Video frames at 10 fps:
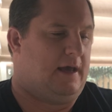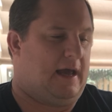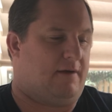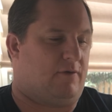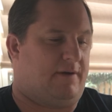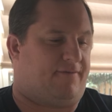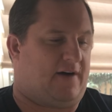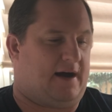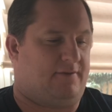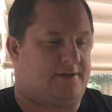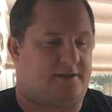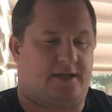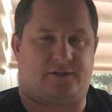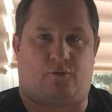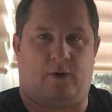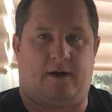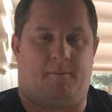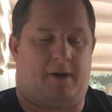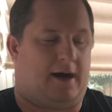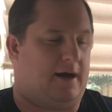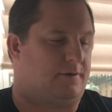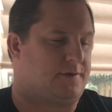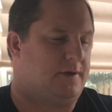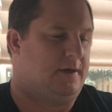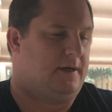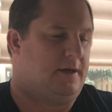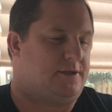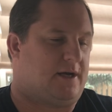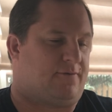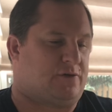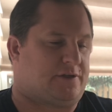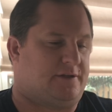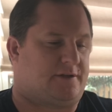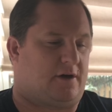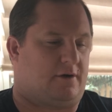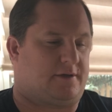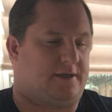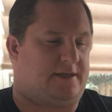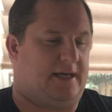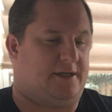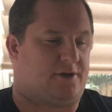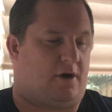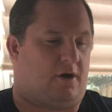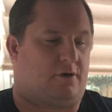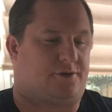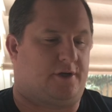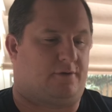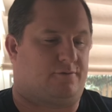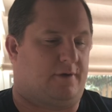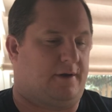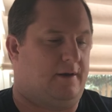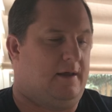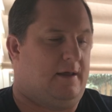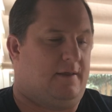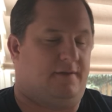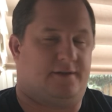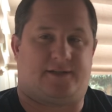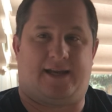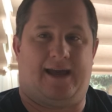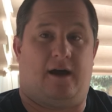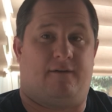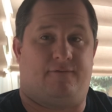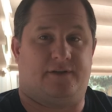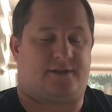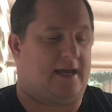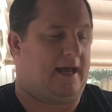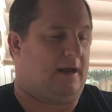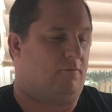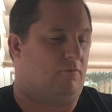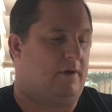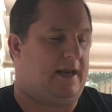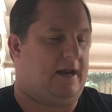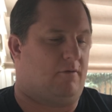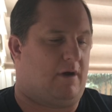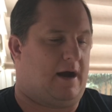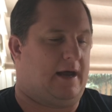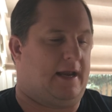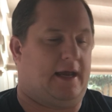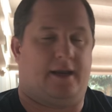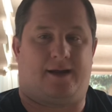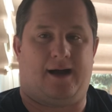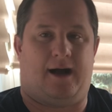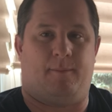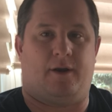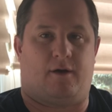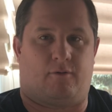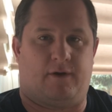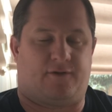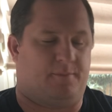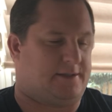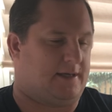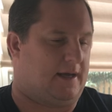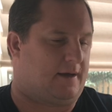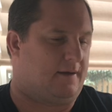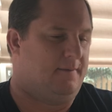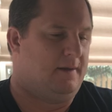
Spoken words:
every 5 to 6 square miles, Jefferson sought to teach all children of the state reading, writing, and common arithmetic.